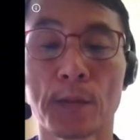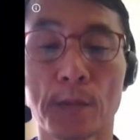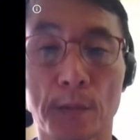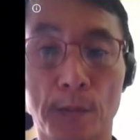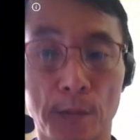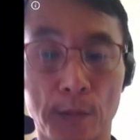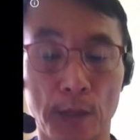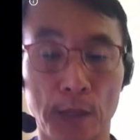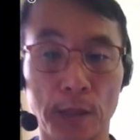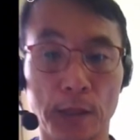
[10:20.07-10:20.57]

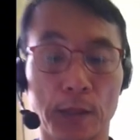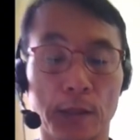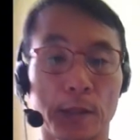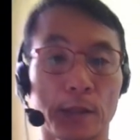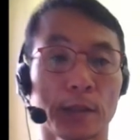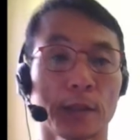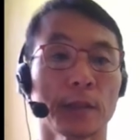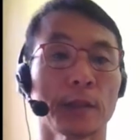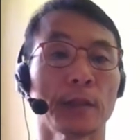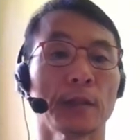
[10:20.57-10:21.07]
All right.
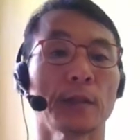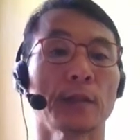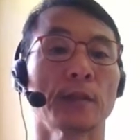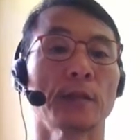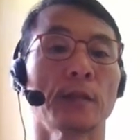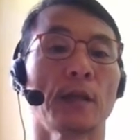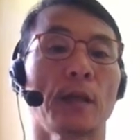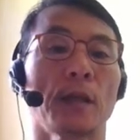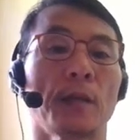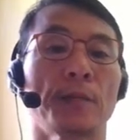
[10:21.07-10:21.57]

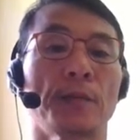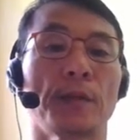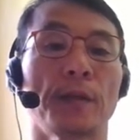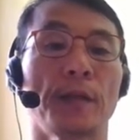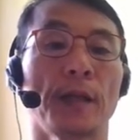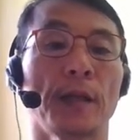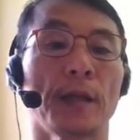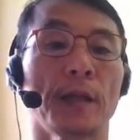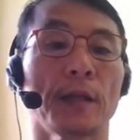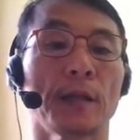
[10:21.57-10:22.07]
Then after
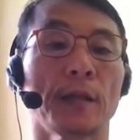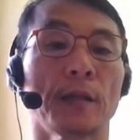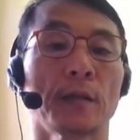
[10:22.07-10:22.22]
that,